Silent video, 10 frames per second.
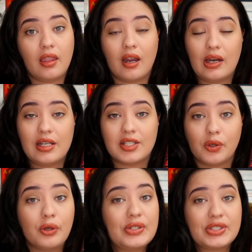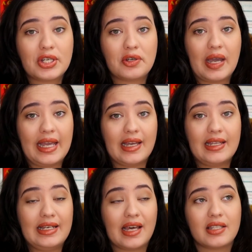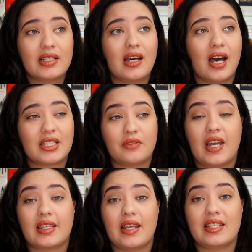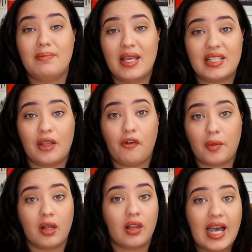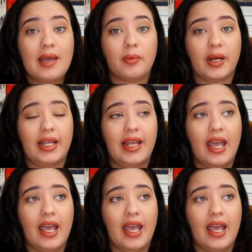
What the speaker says: There is also another artifact that is missing from the library,